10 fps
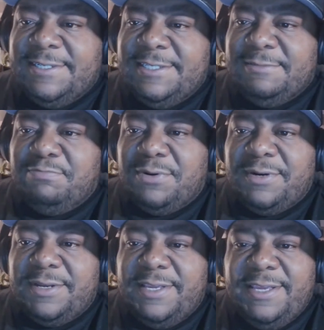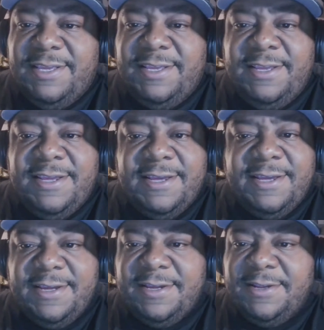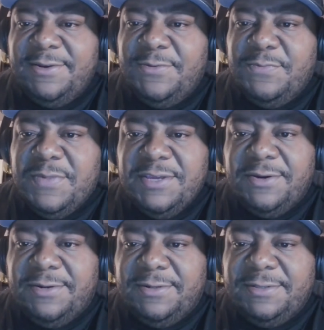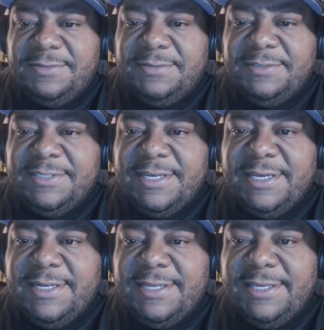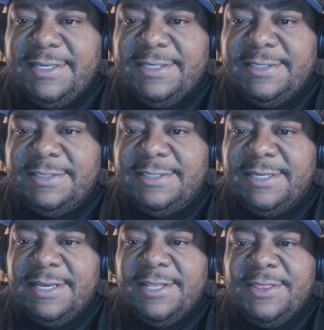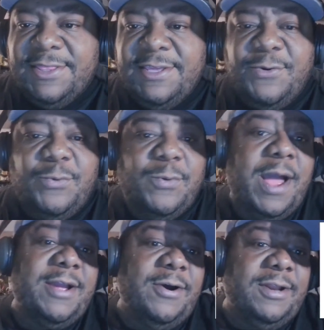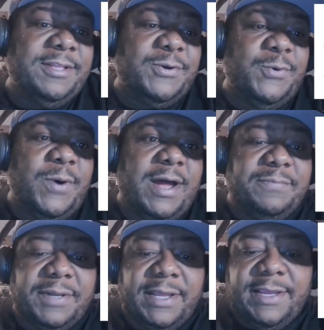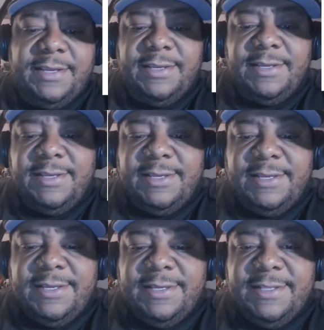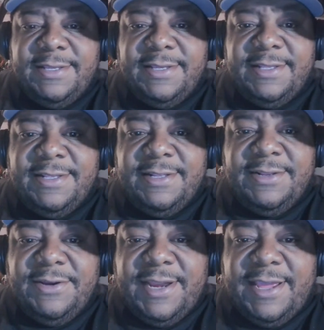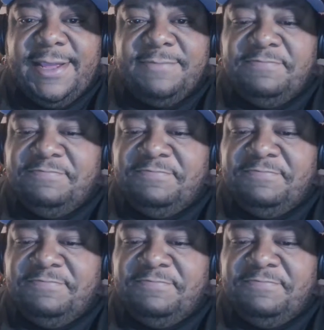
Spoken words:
this Burger King new meal. It is I call it the quad play. Look at that.